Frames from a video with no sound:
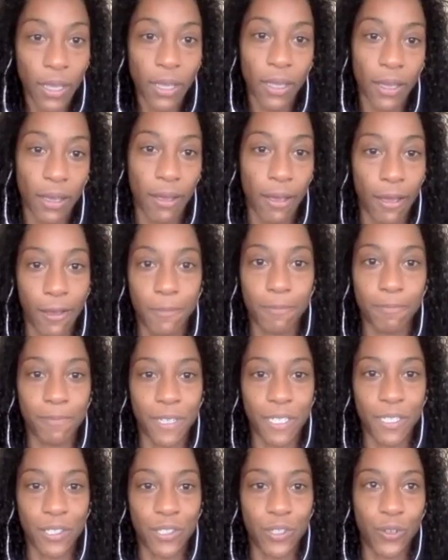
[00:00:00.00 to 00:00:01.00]

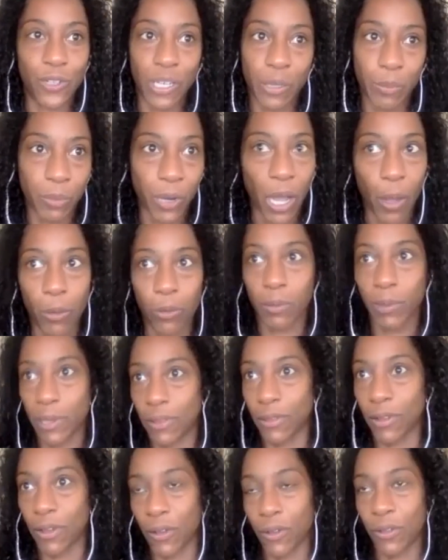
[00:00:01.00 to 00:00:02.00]
And so they probably
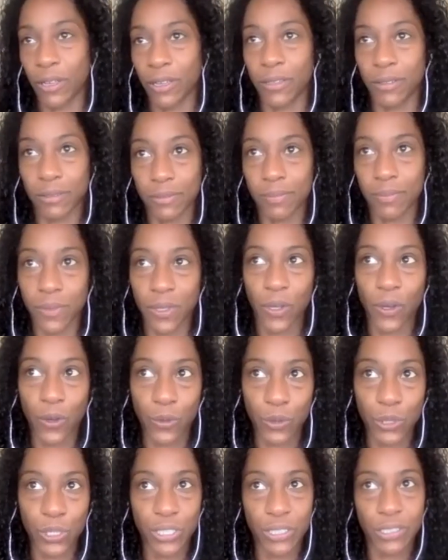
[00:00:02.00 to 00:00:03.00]
thought like, oh,
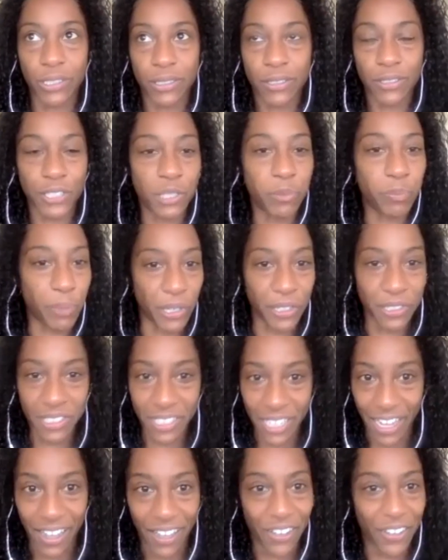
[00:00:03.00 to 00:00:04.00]
she's burnt
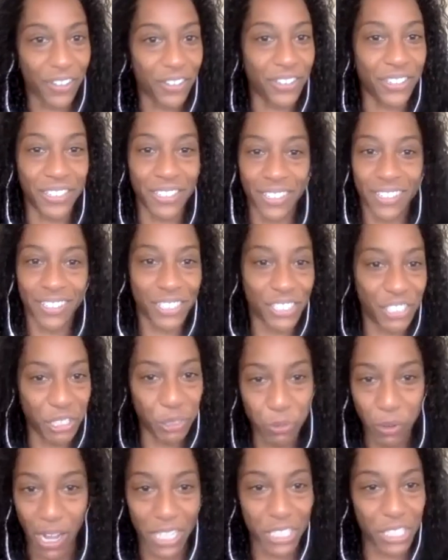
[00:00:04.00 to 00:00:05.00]
out or she's
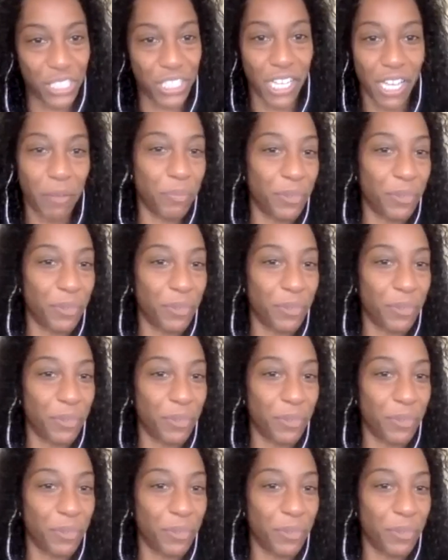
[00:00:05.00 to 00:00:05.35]
washed up.